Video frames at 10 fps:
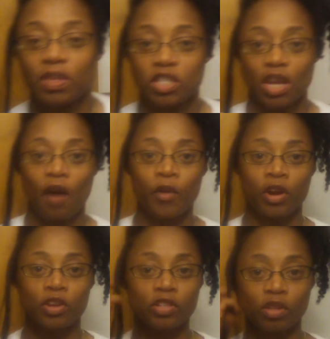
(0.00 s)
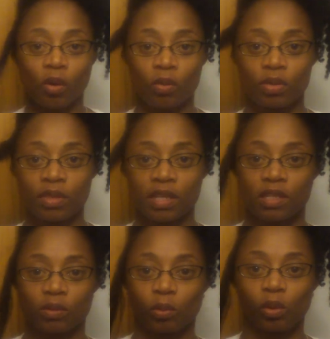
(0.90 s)
in the shower, so
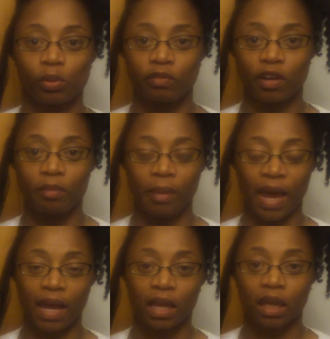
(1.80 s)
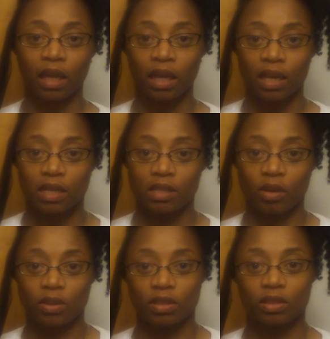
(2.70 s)
this will revert back.
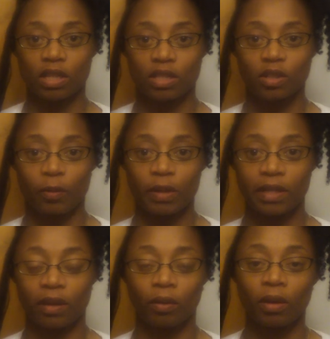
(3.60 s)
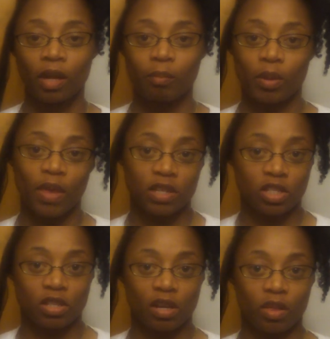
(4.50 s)
So it's it's no big deal. But that's
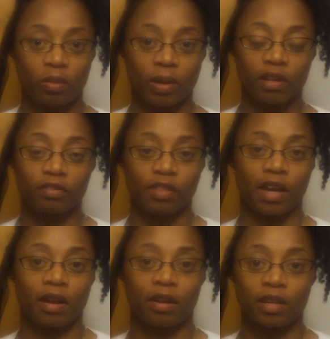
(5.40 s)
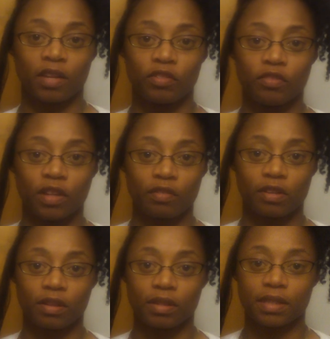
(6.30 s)
just another way to flat iron. If you've
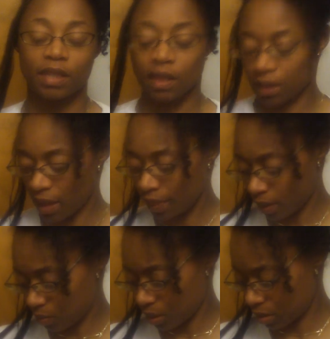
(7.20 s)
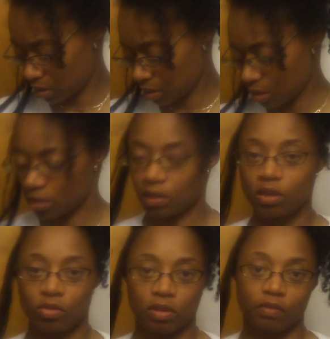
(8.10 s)
never seen it done that way,
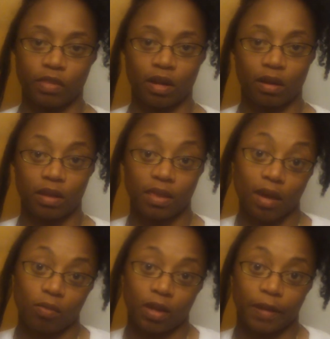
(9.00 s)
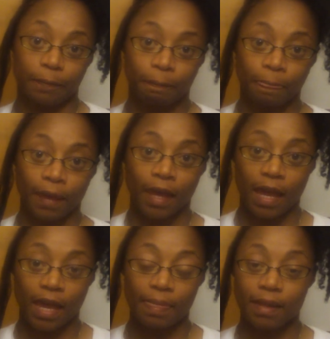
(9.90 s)
then you can flat iron it that way.
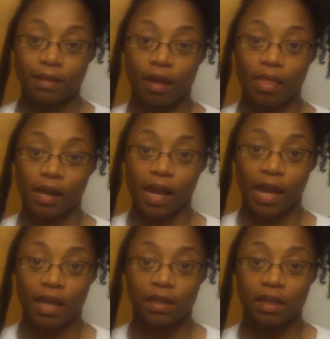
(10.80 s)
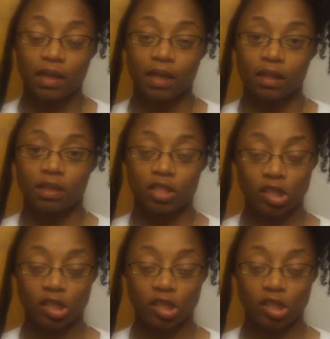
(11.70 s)
And that's all that I had to